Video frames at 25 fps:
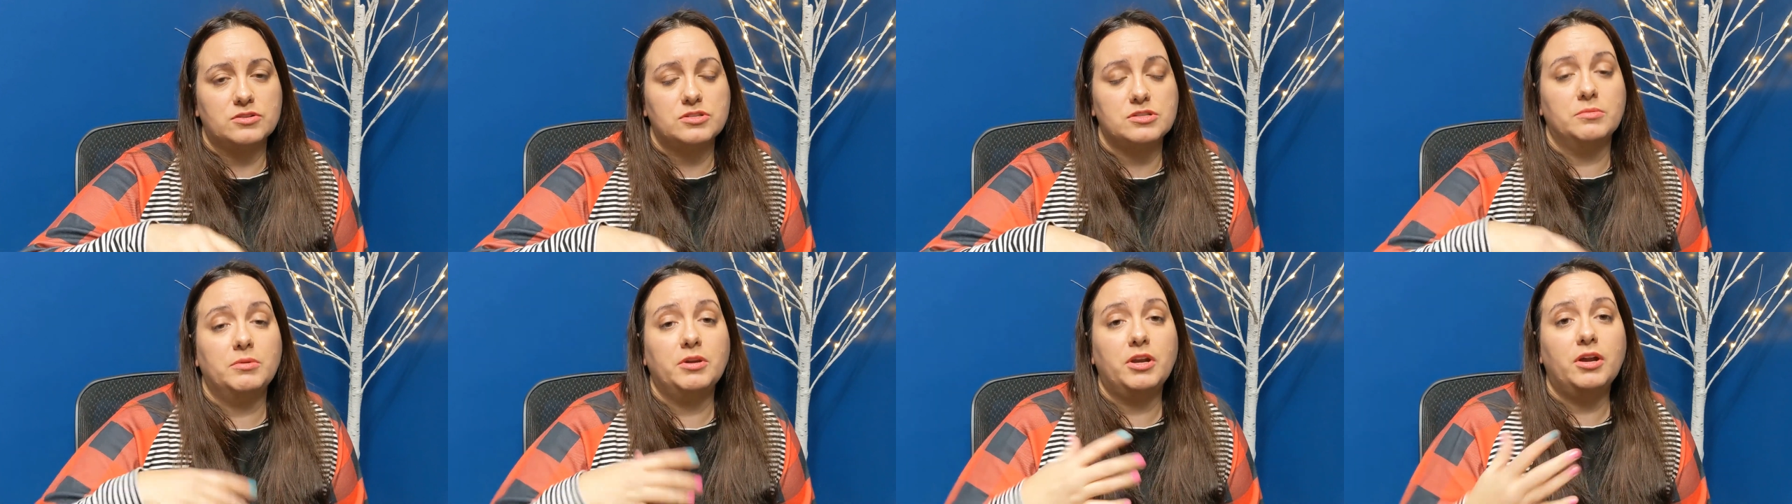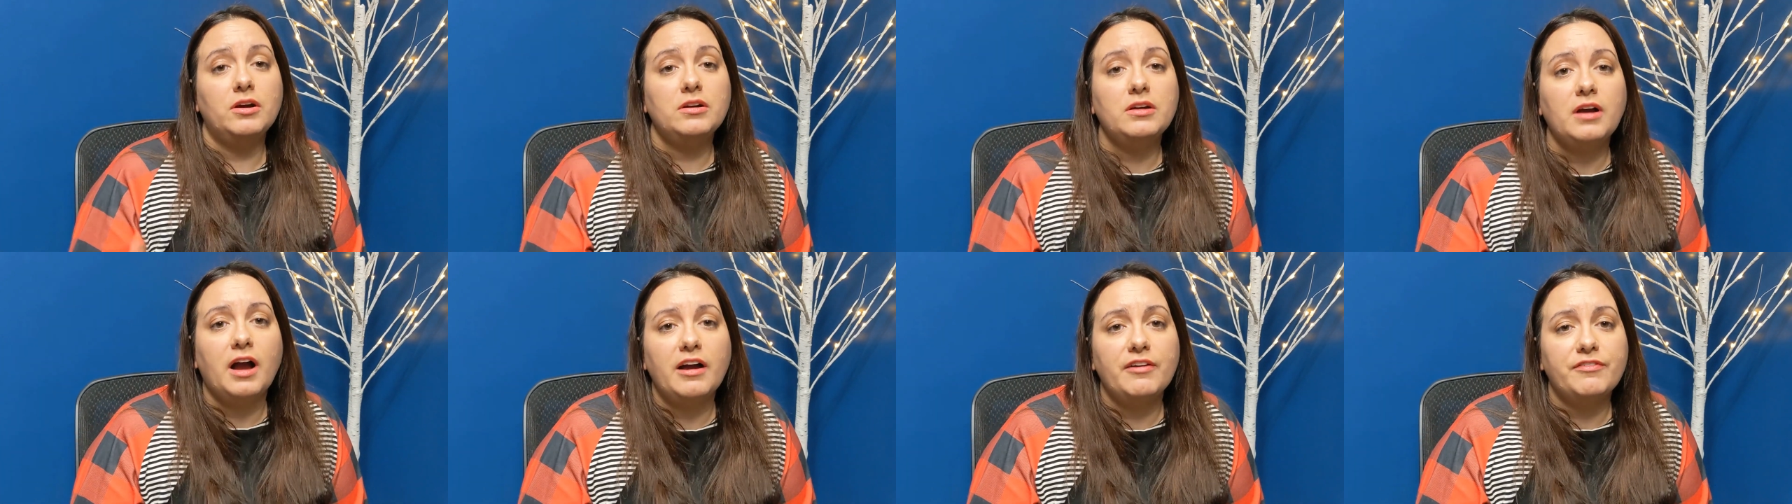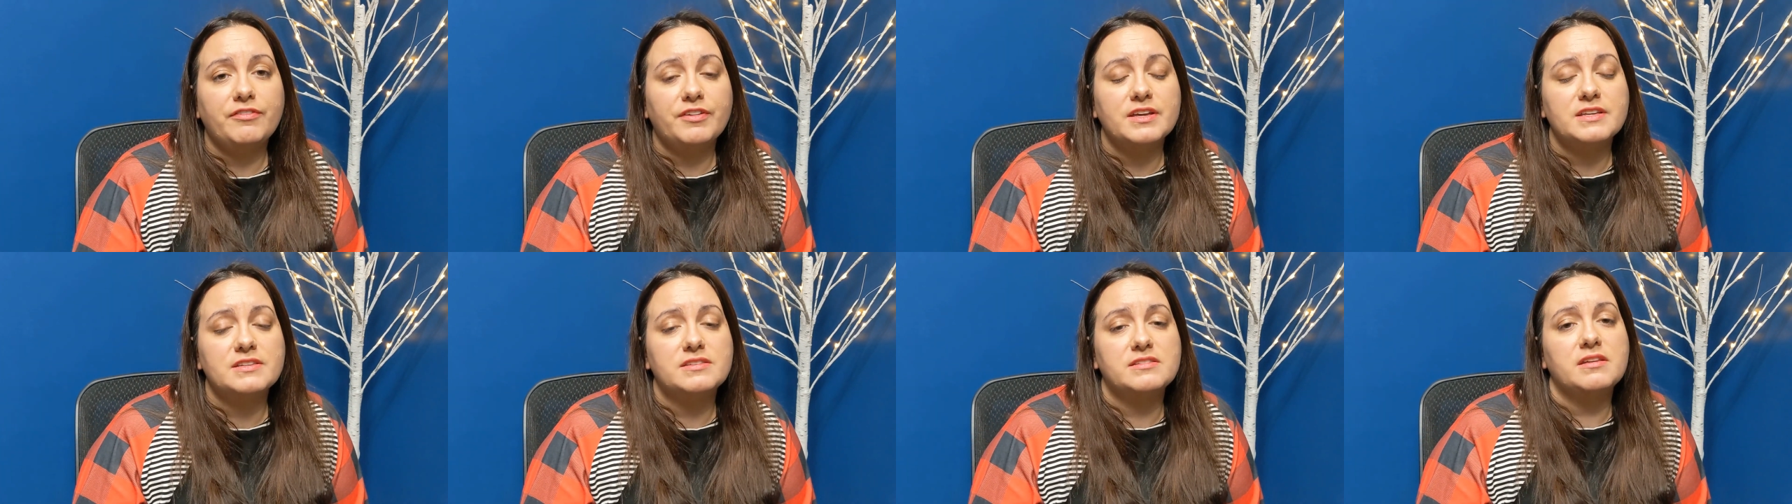So in our
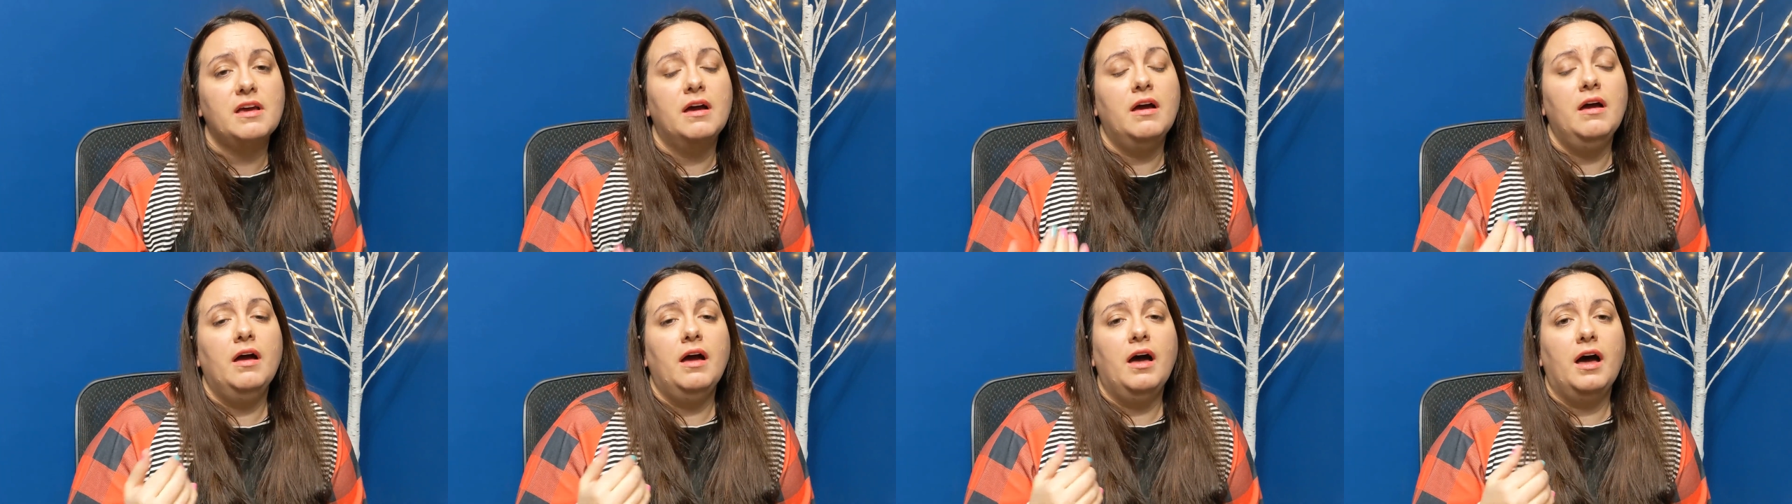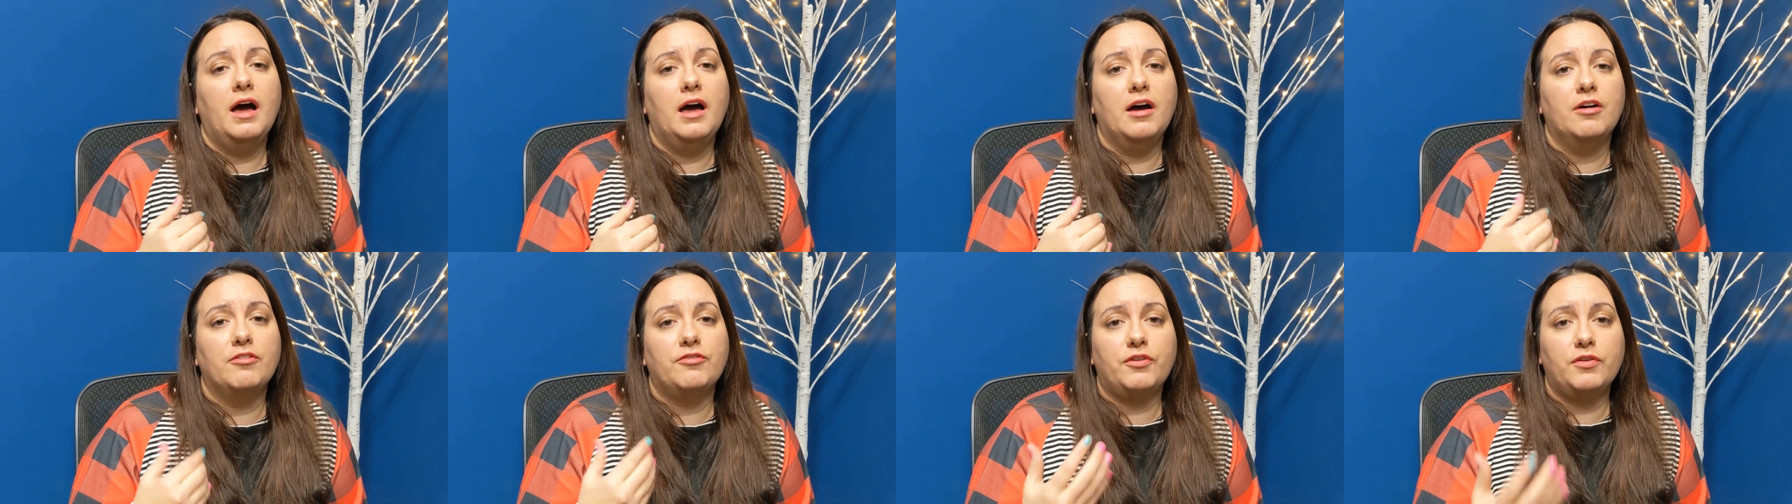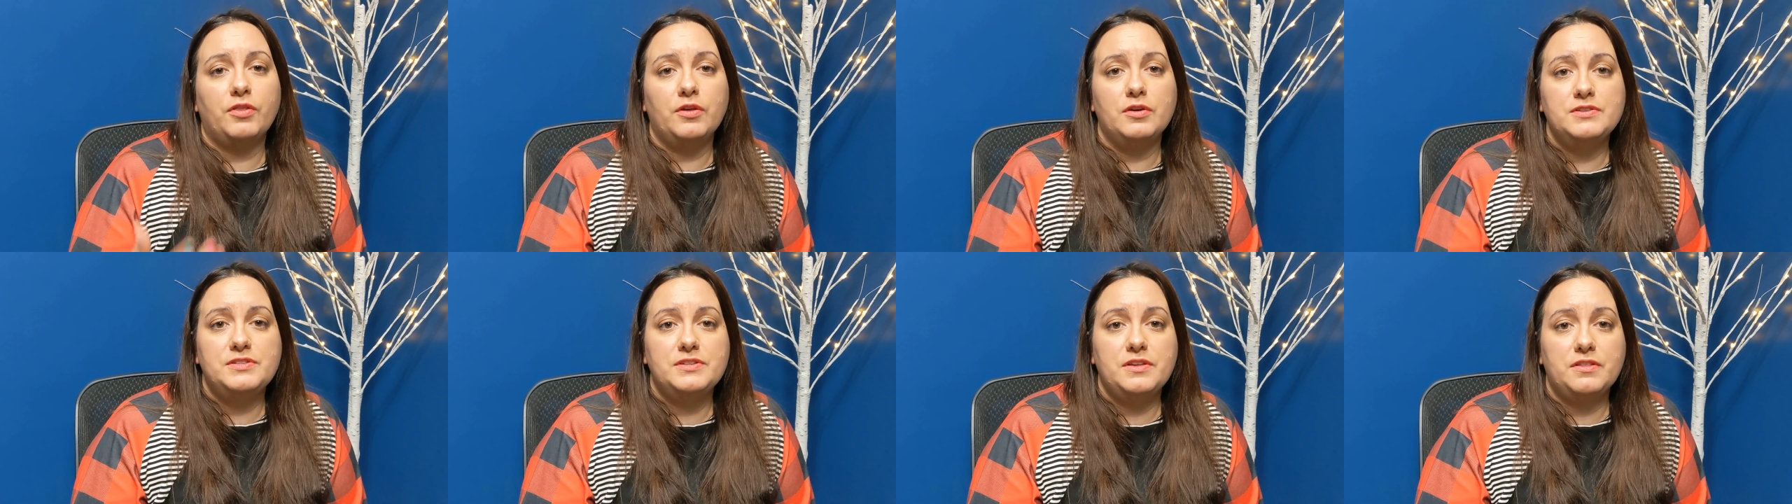office, for
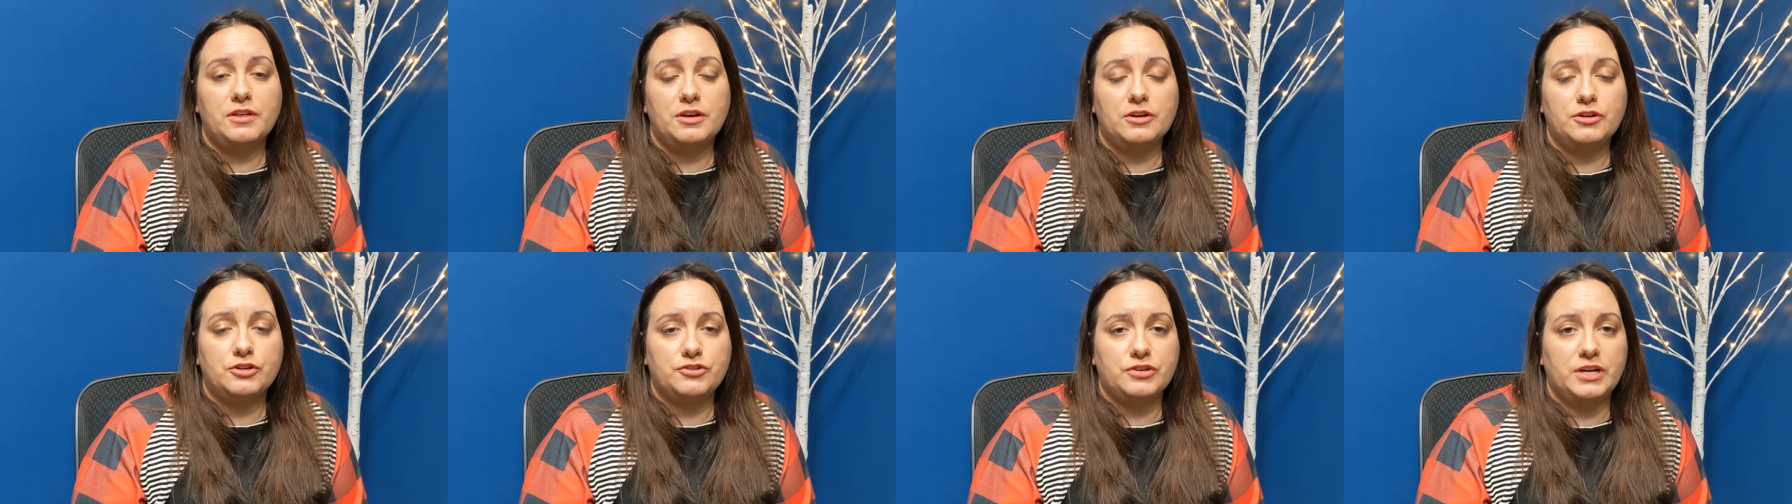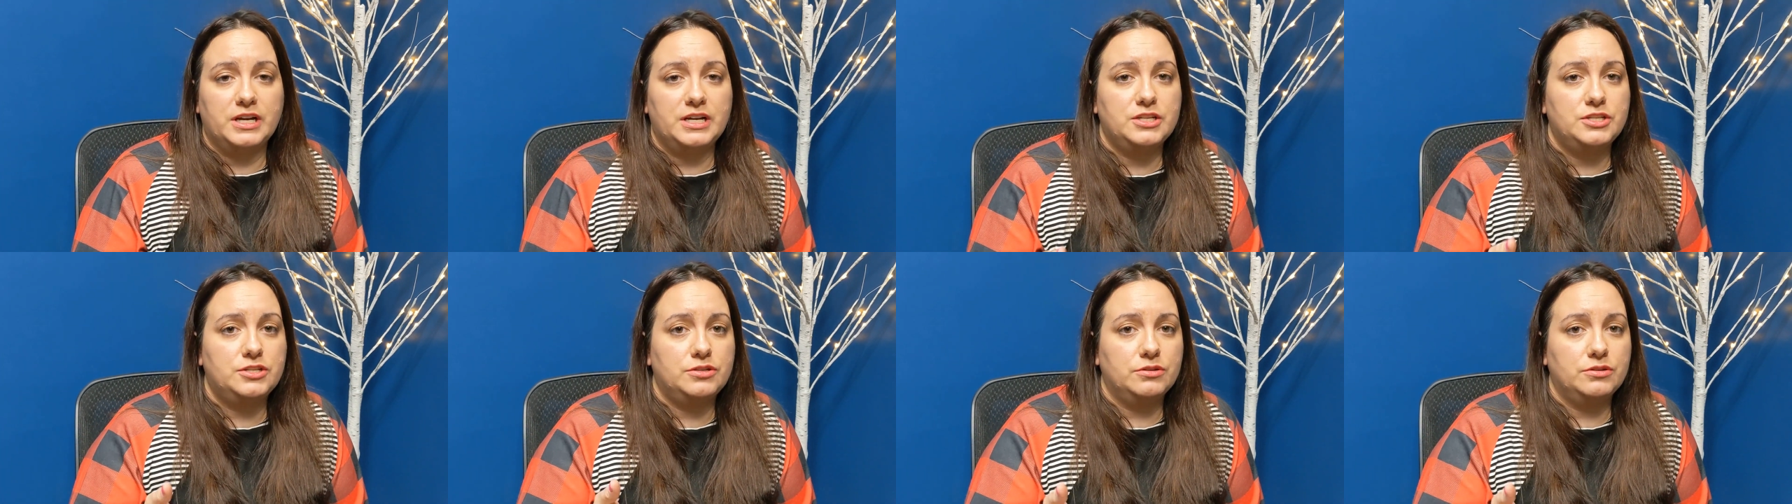those of you that are trying